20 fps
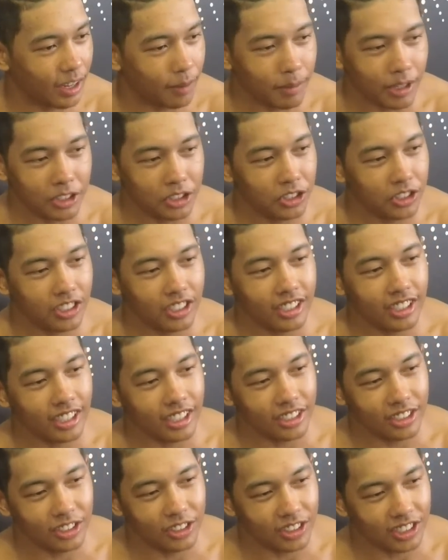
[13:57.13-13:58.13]
I'm not too good
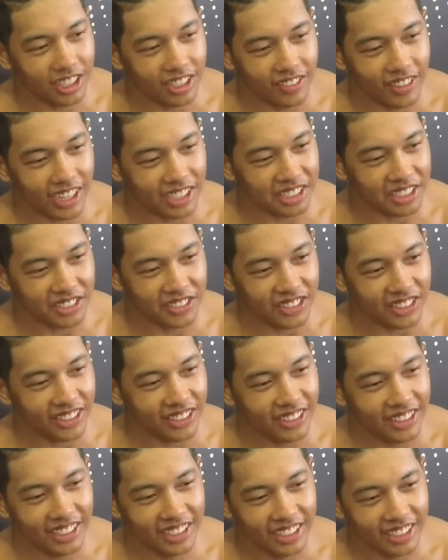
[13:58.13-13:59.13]
at 2K
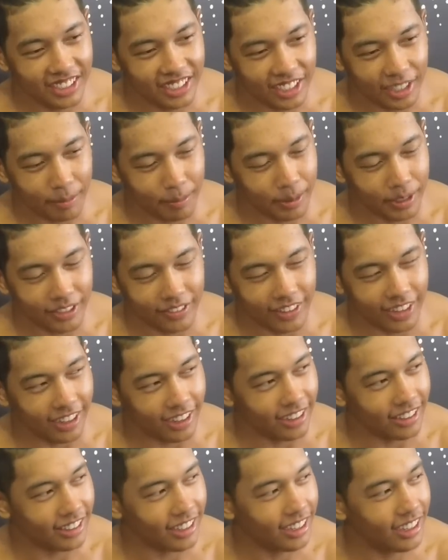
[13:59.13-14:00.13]
basketball. I'm pretty
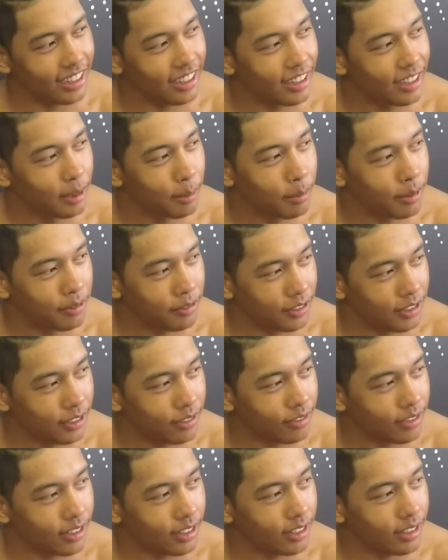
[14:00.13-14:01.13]
bad at that. But
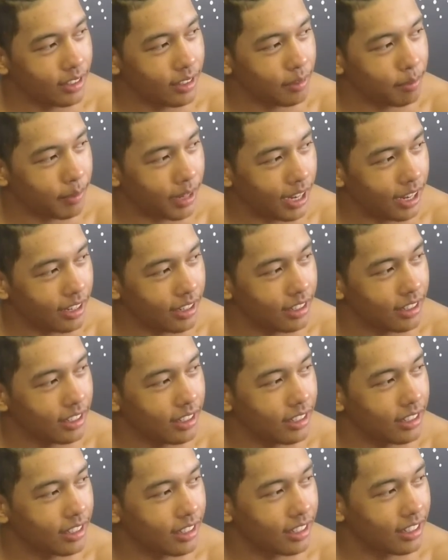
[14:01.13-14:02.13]
FIFA,
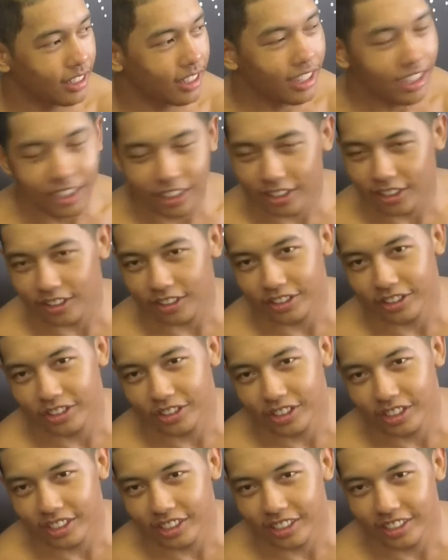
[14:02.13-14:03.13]
Madden, Call of
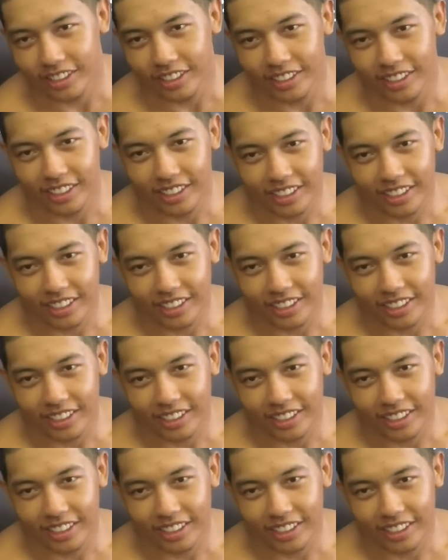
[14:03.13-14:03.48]
Duty,